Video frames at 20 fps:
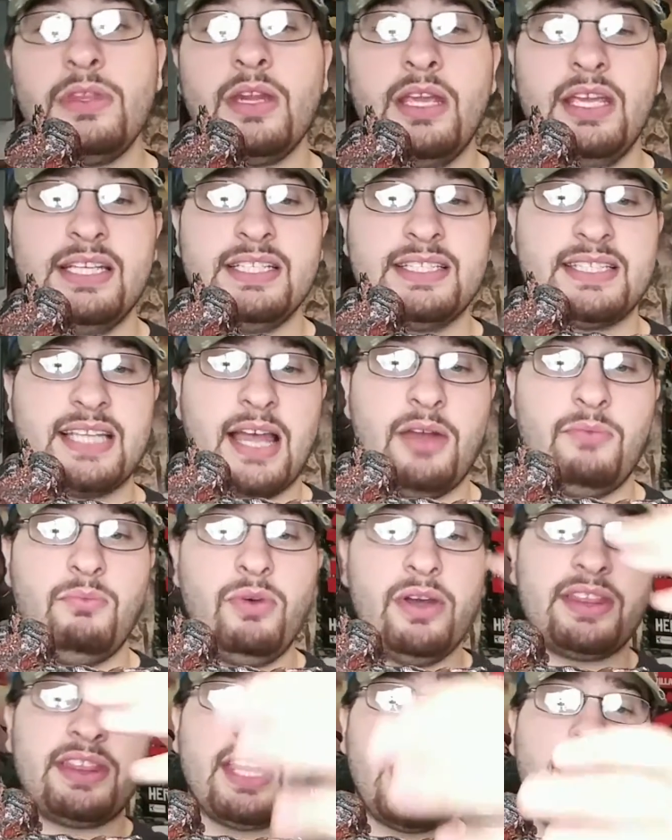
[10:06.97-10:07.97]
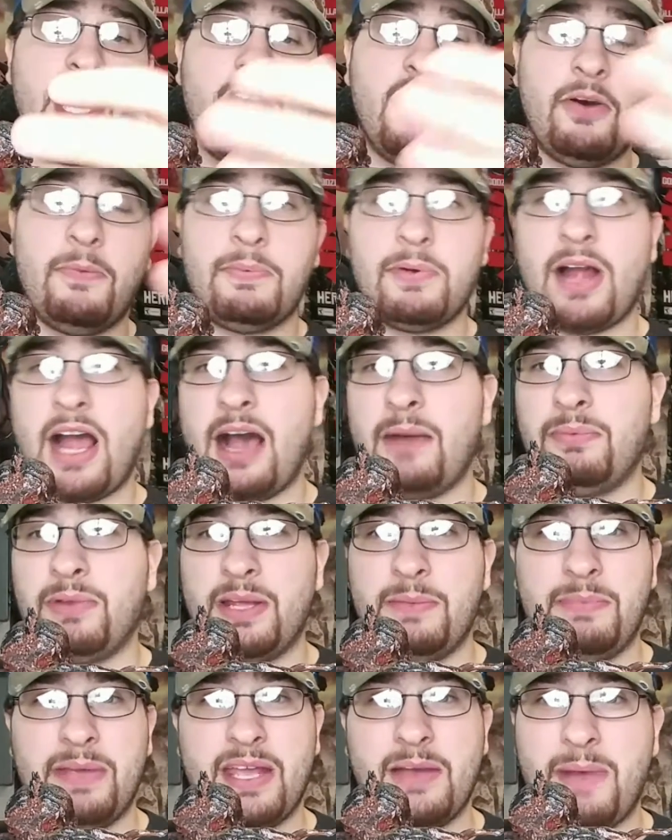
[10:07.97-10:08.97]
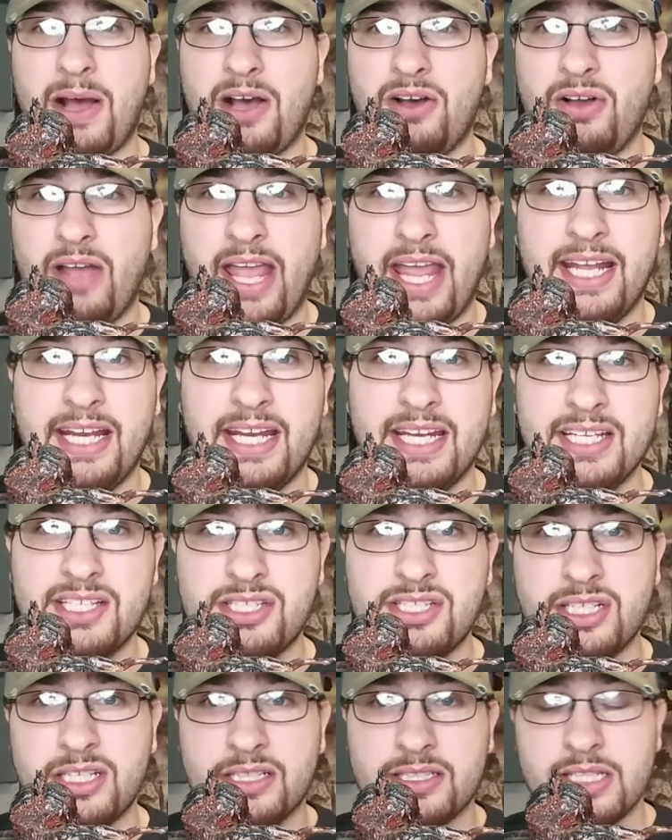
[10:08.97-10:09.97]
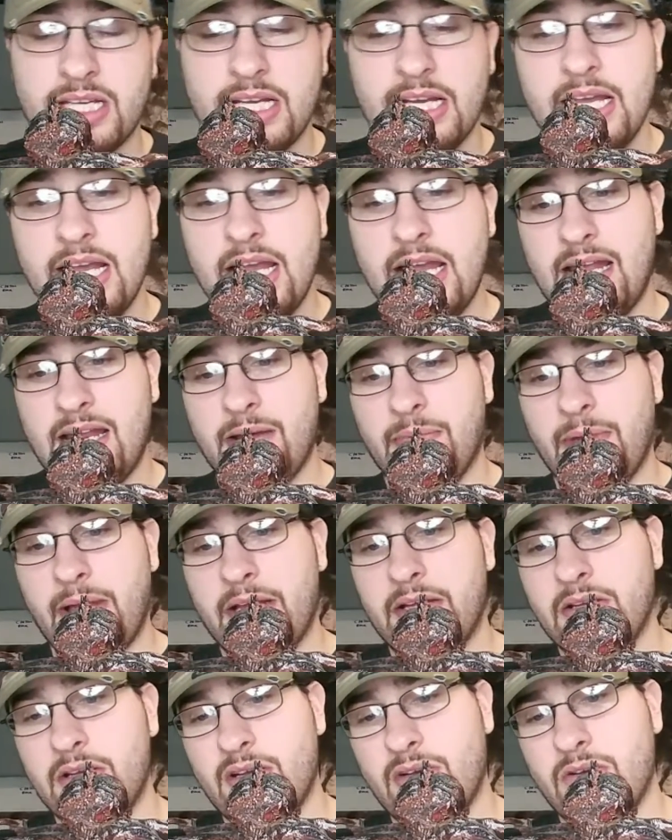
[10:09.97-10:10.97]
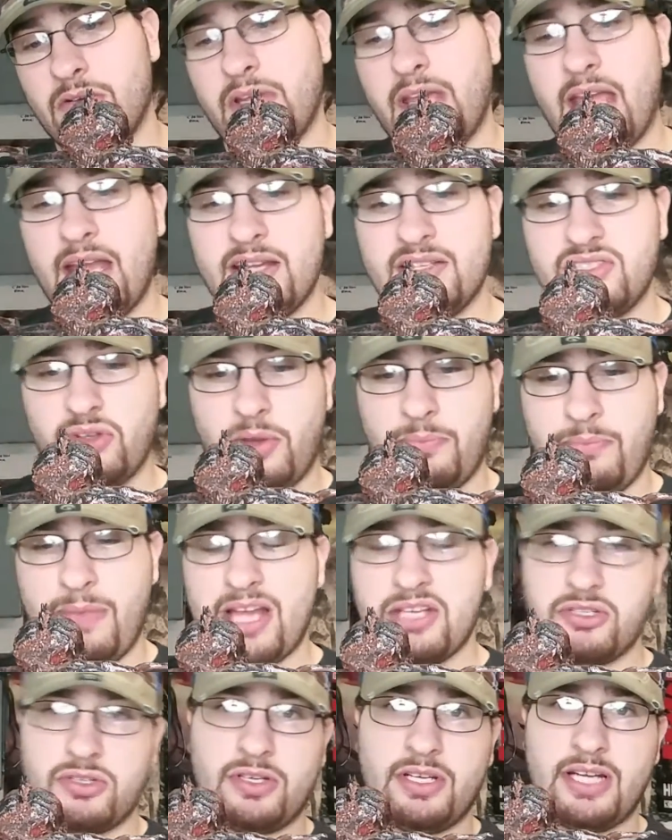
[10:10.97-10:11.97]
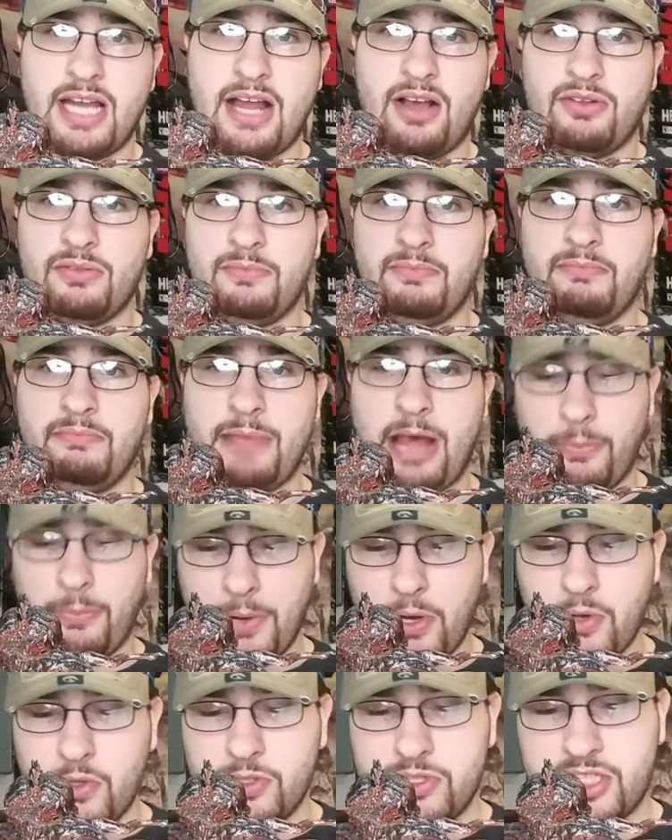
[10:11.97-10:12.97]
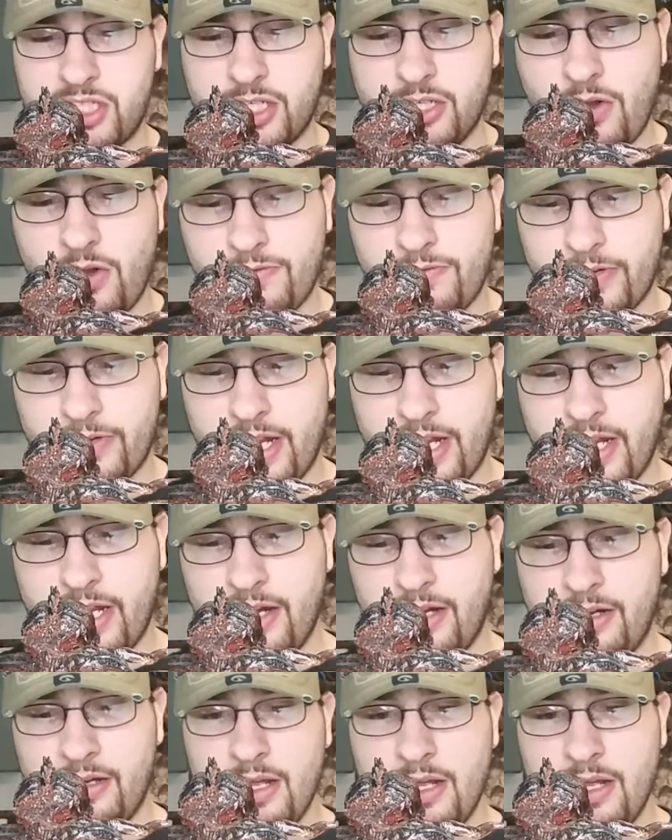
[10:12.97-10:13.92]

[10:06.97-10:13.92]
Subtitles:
He said with it, it'll probably be about 8 inches. And I'm like, okay, so I'm measuring out Malebolgia over here.